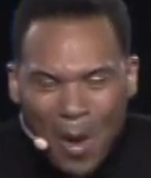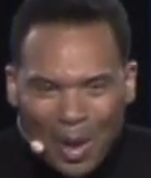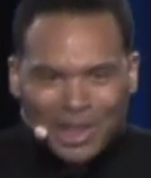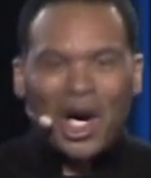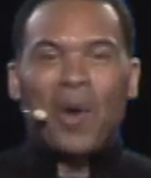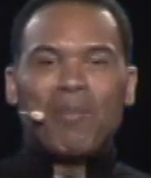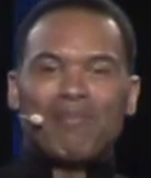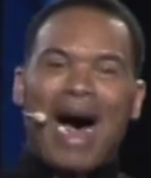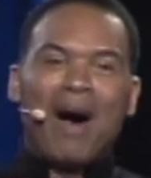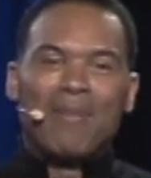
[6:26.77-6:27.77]
But your
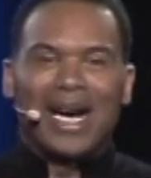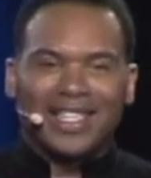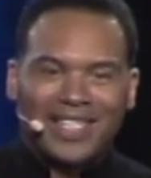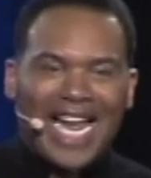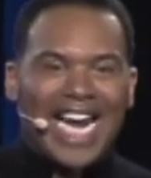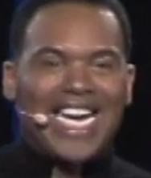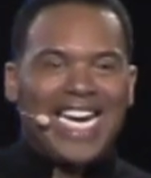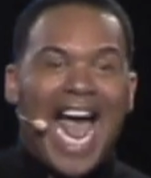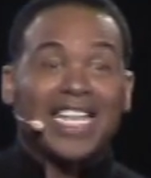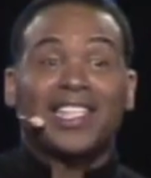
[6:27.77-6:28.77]
mama said
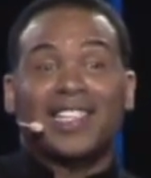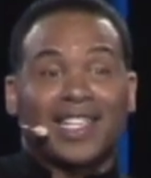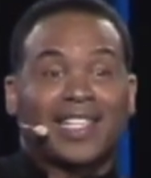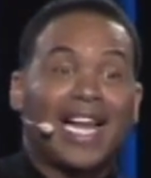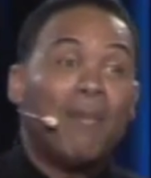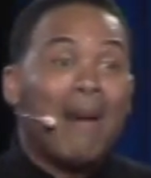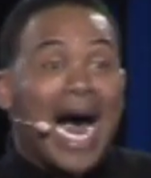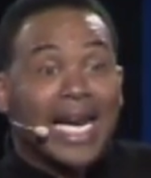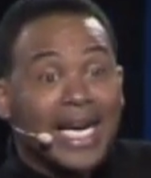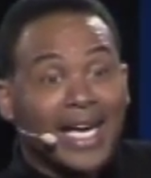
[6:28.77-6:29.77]
yes to
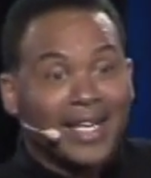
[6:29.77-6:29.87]
somebody.